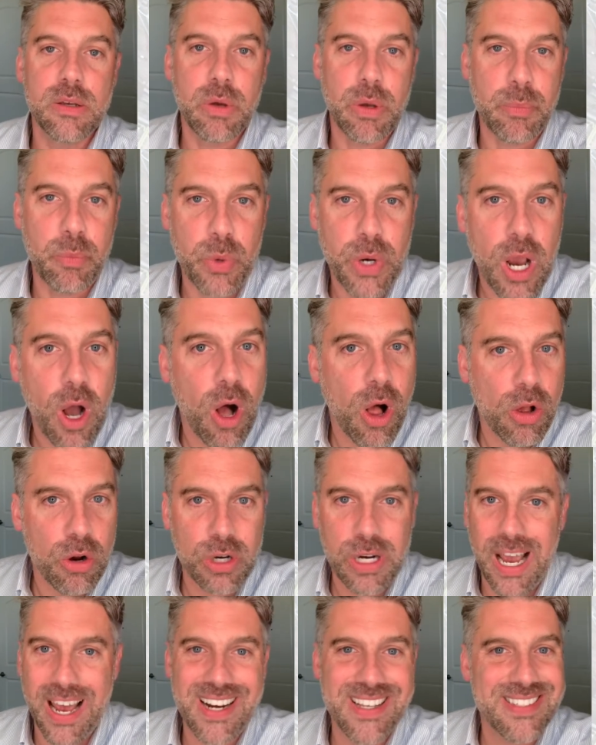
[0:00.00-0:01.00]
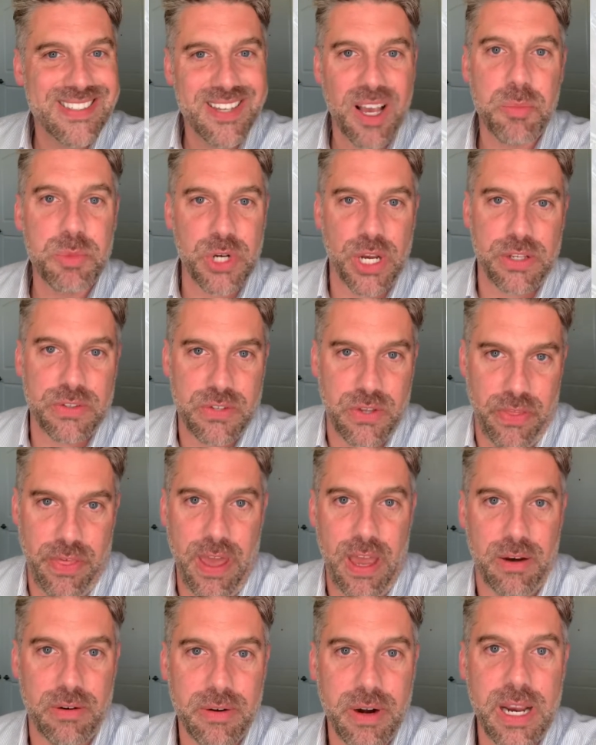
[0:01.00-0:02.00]
And we all are kind of subject to
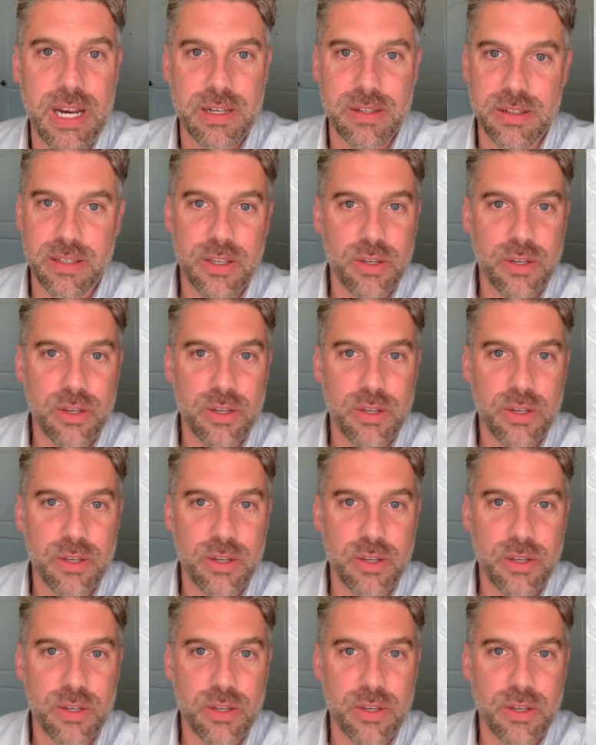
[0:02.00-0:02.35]
that, right?